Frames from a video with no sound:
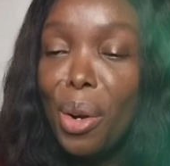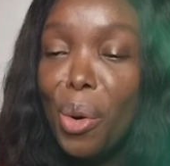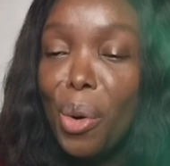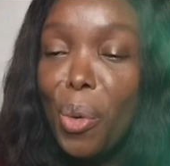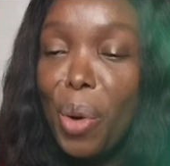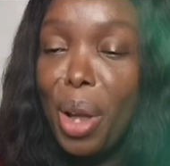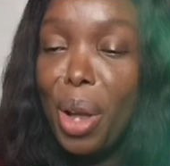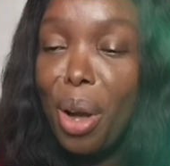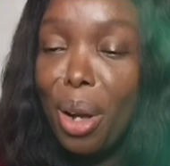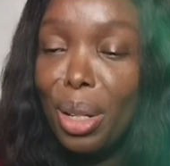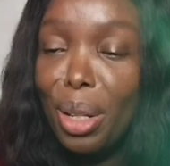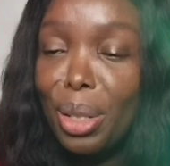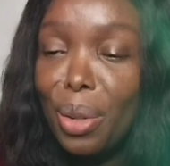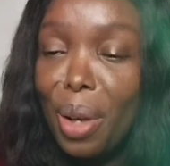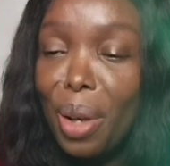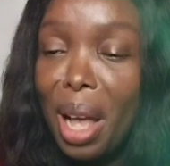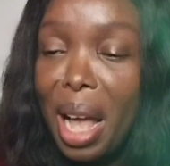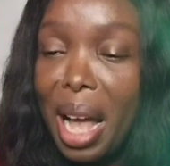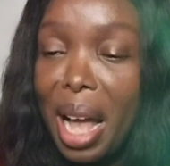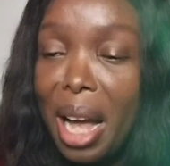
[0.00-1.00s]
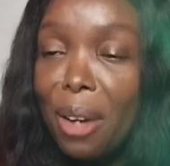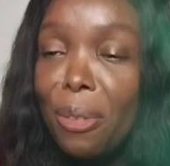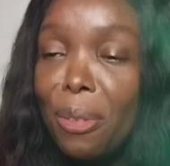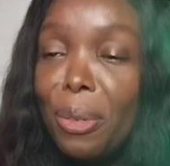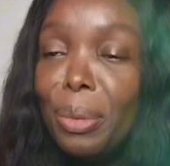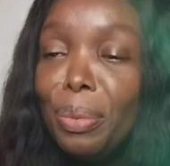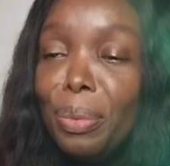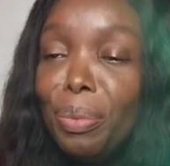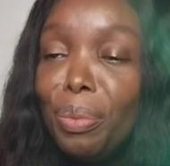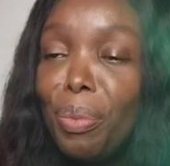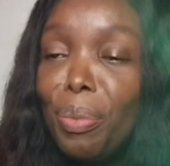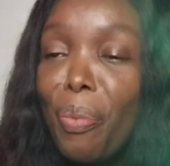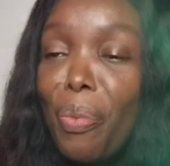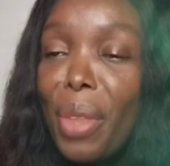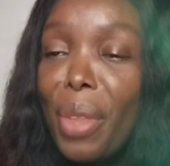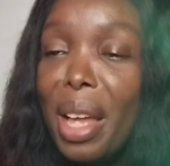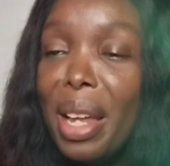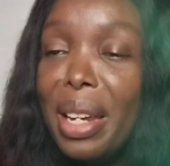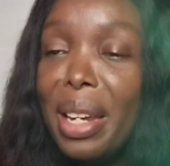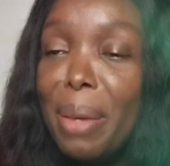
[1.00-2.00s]
We also have
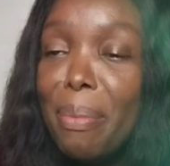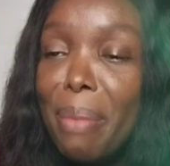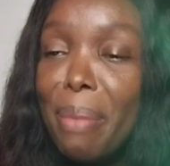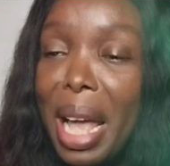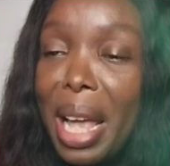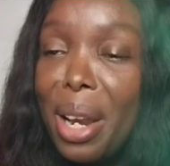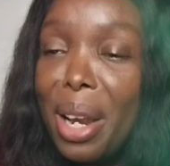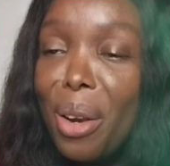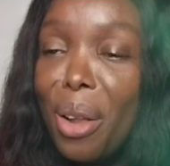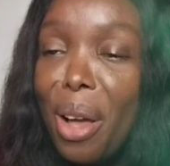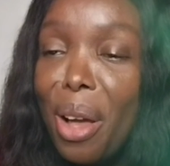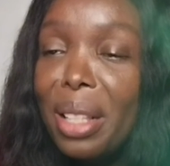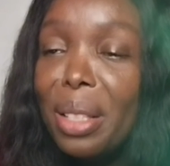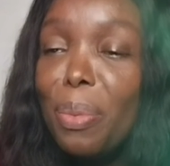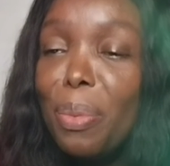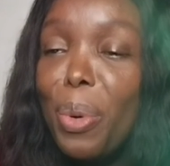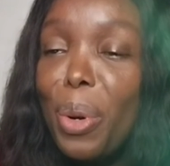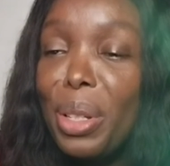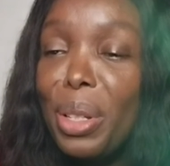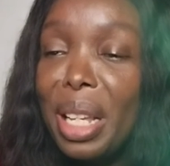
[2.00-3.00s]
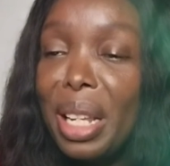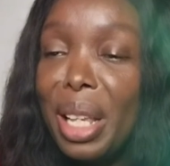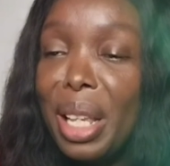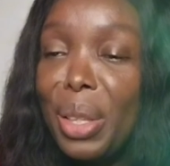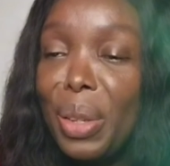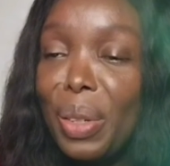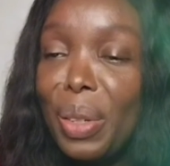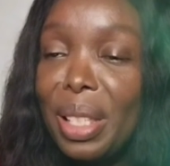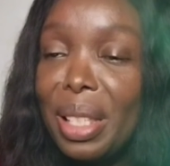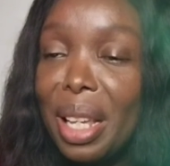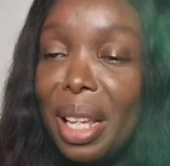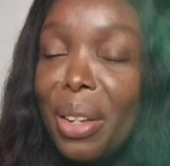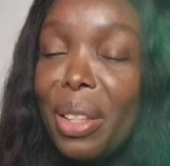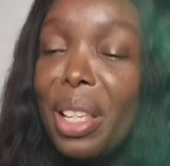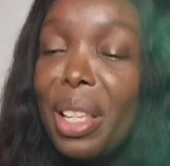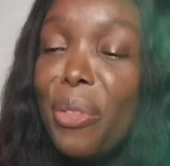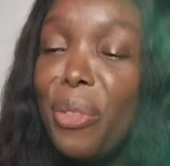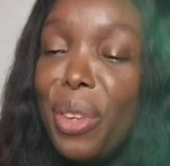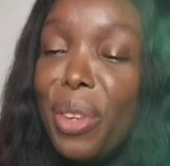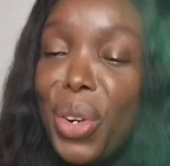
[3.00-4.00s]
the myeloid progenitor cell
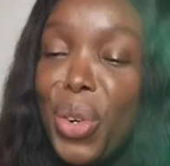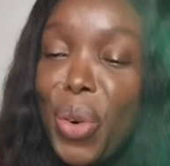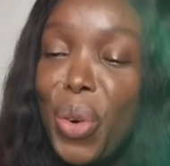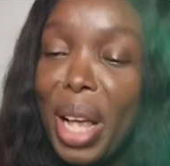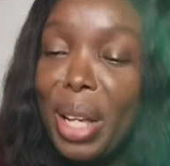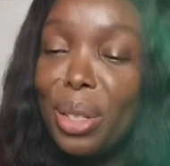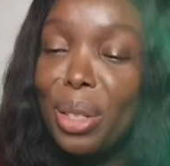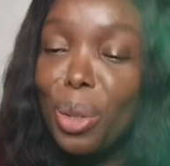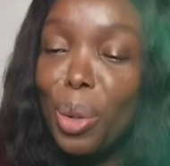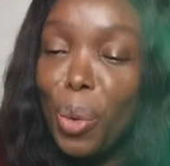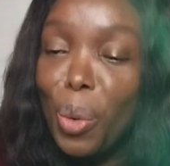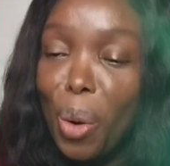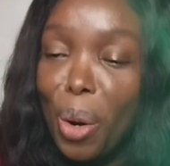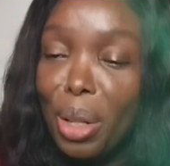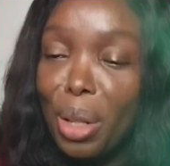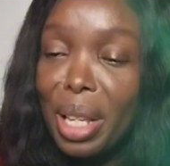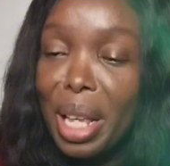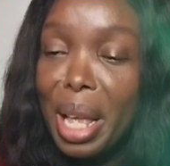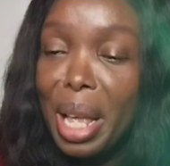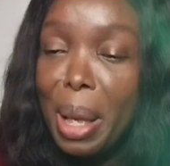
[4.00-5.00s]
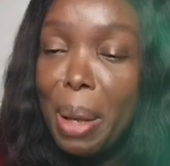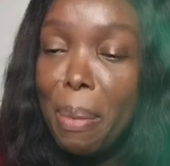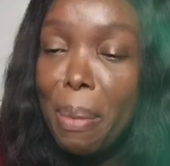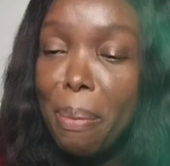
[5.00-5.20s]
giving rise to what?